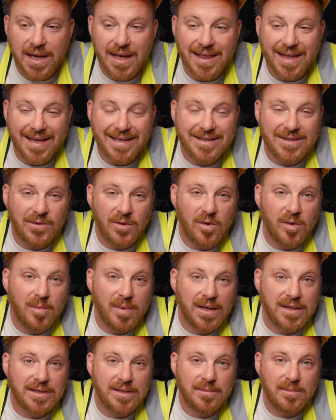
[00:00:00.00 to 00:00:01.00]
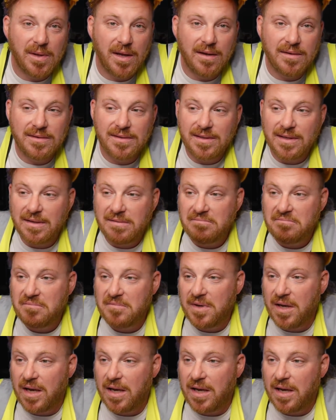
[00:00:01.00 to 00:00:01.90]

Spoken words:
and they saw a bunch of blokes in,